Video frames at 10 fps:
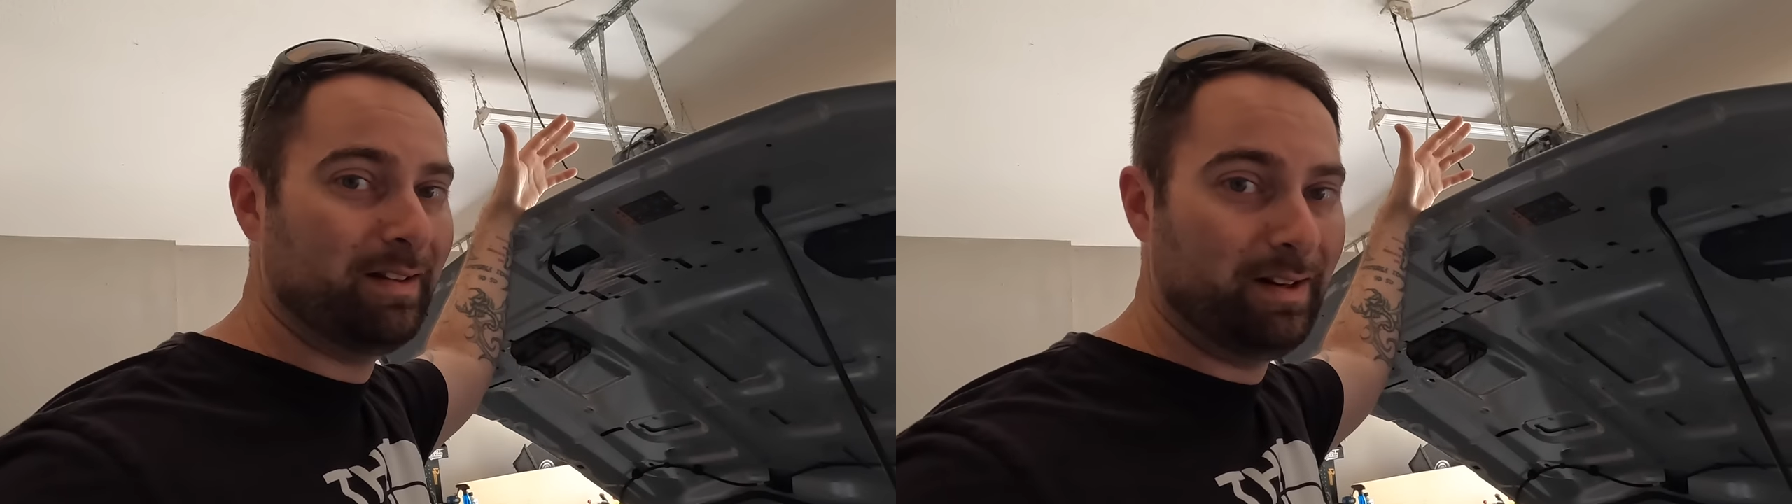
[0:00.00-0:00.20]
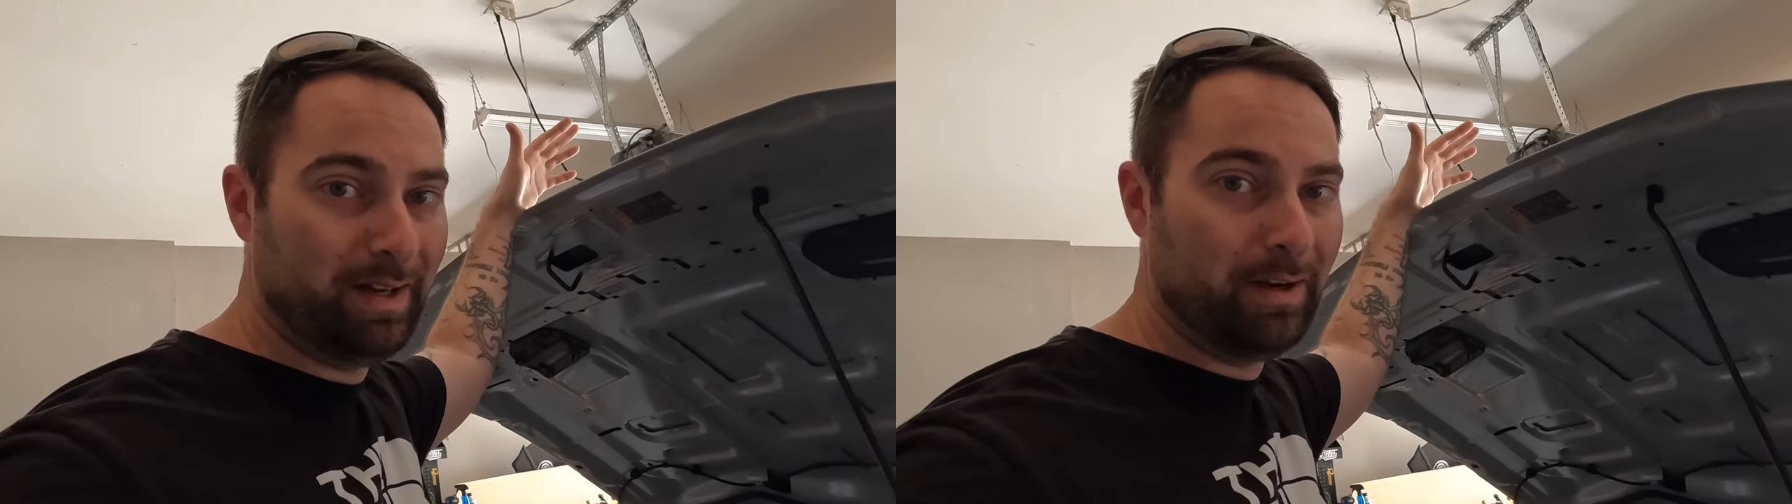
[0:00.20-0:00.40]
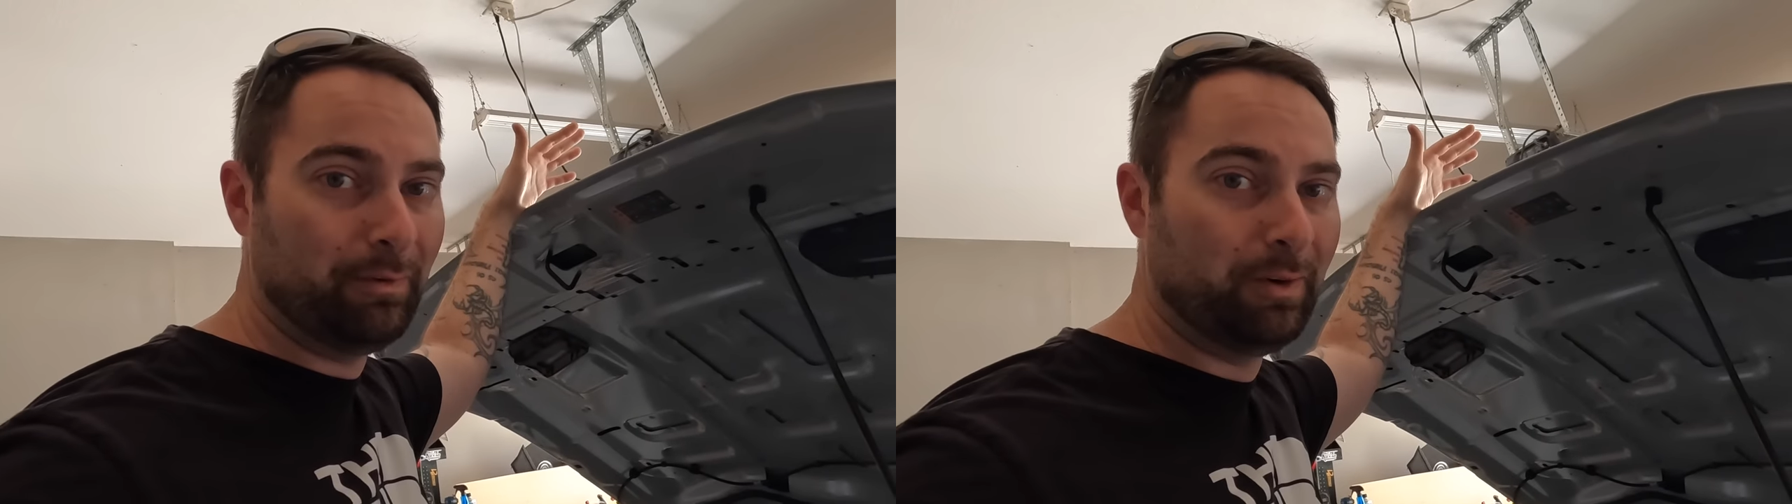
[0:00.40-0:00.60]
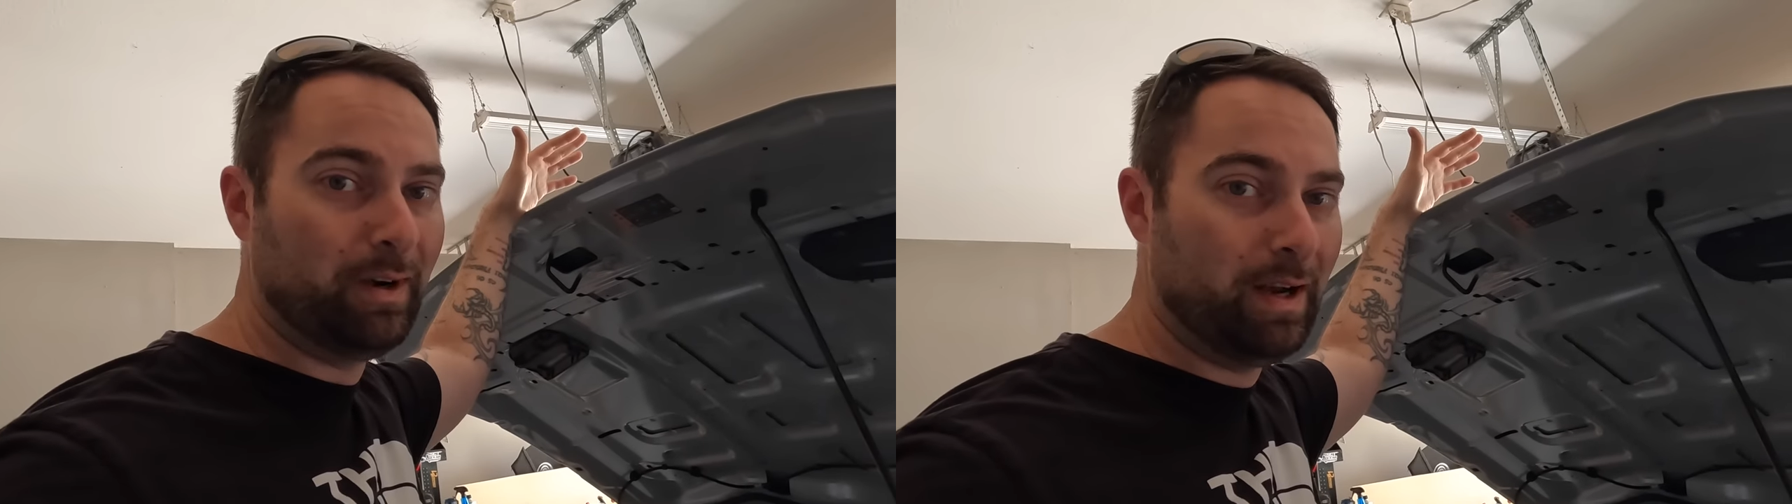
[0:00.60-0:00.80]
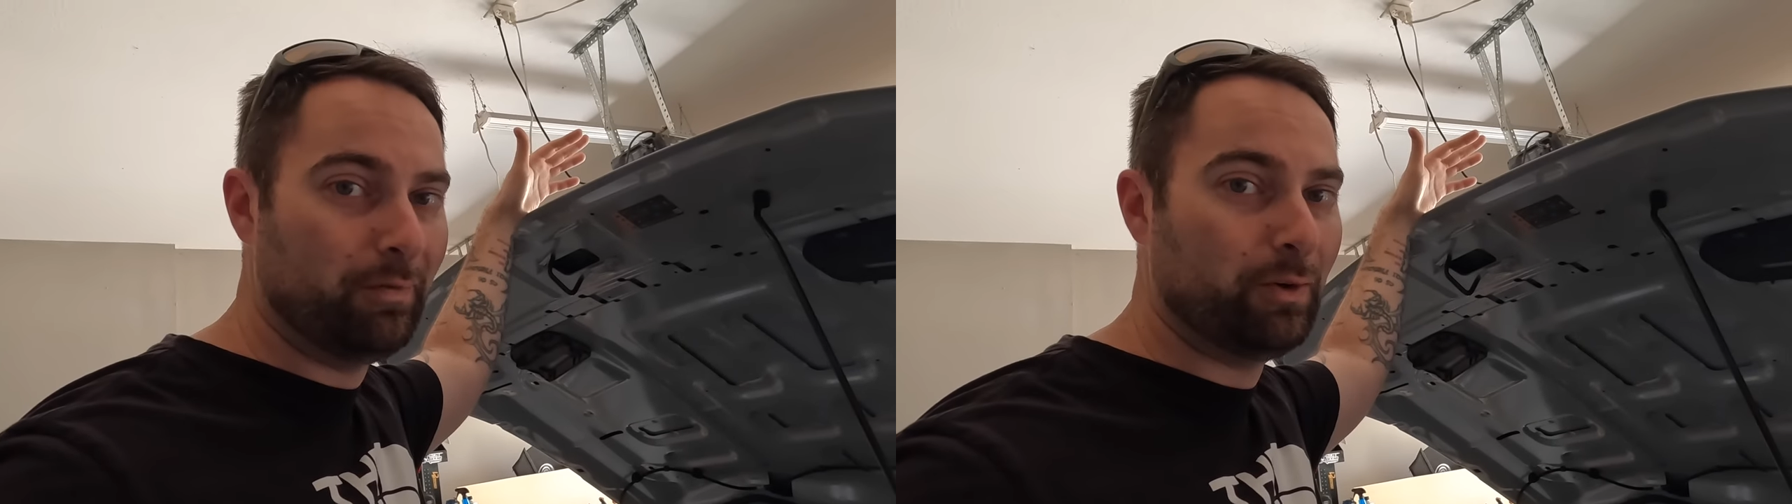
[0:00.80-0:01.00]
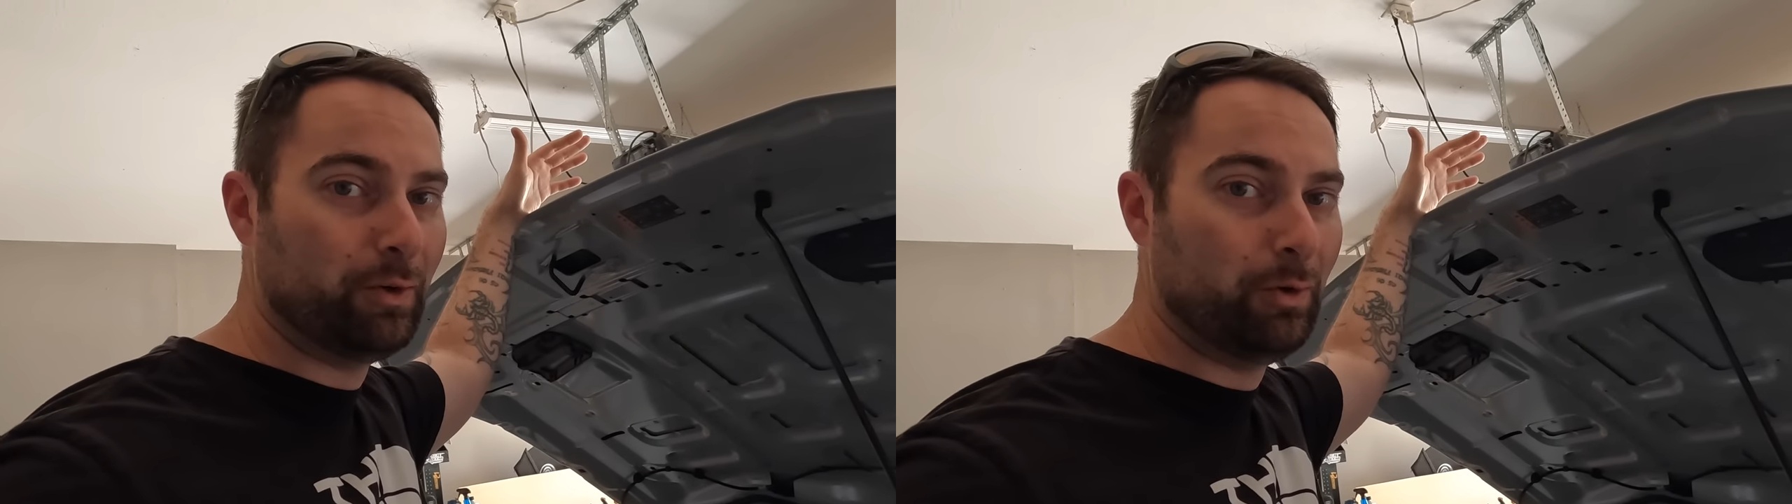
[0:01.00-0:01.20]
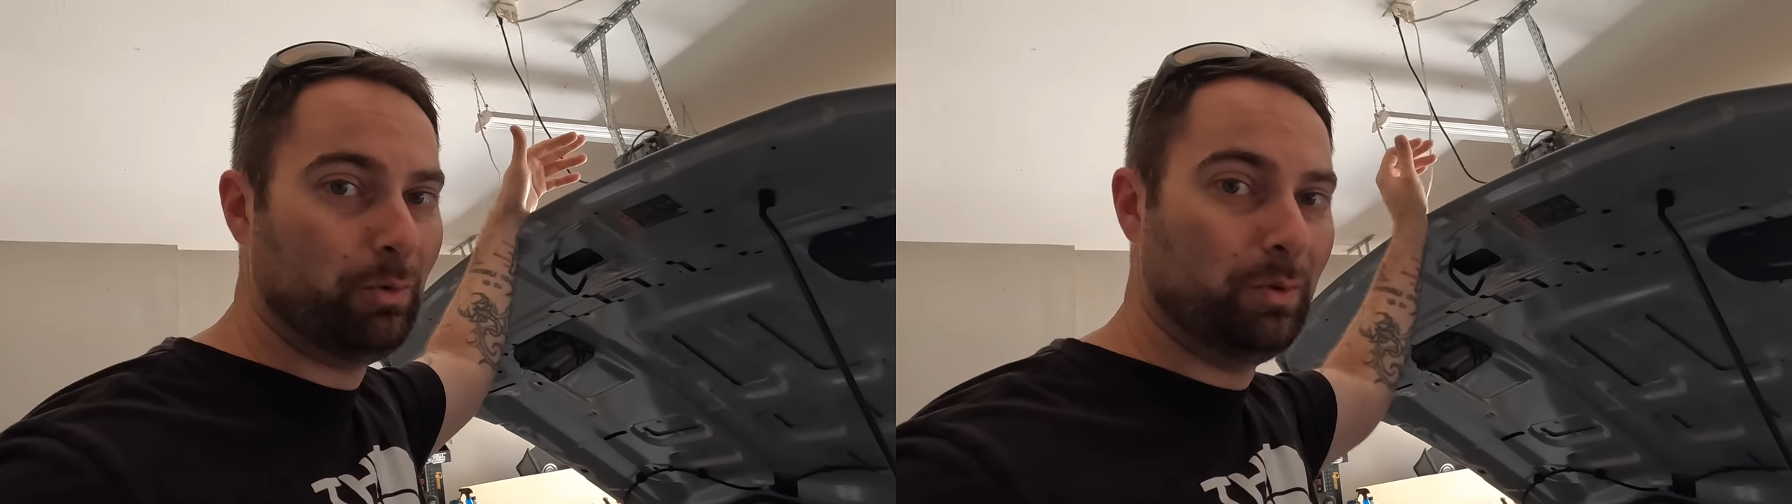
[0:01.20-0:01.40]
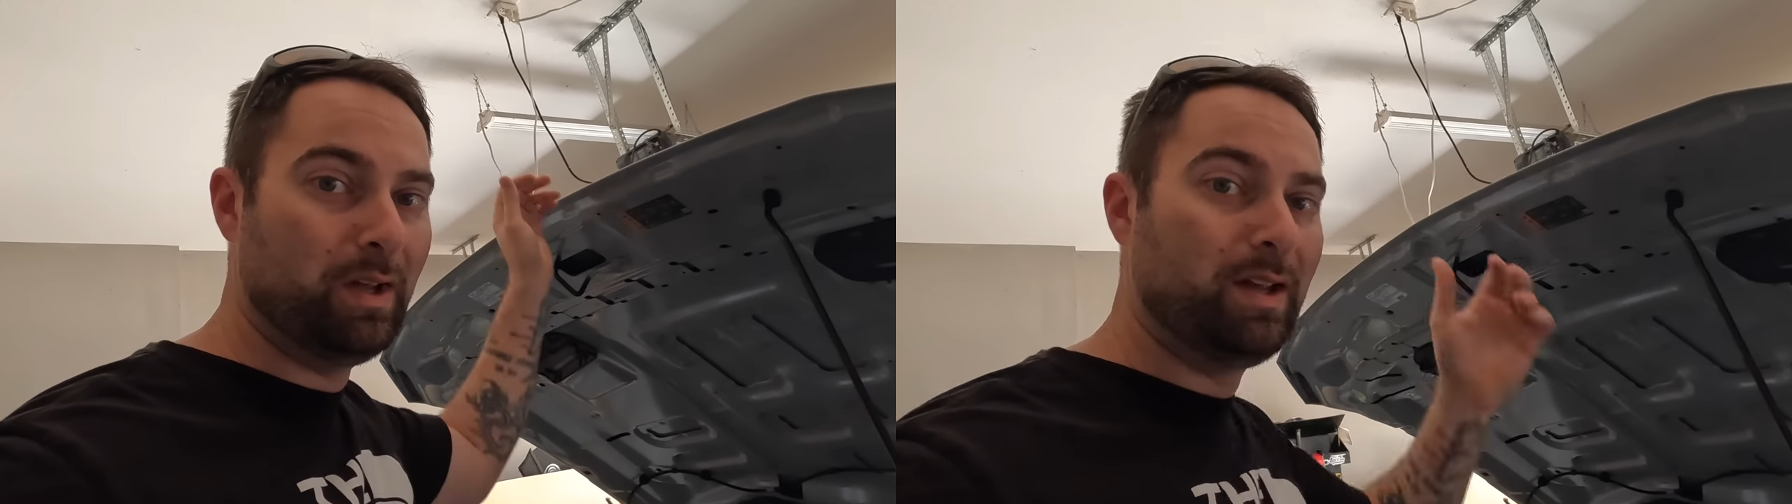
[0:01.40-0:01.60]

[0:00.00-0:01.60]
and they never ever do.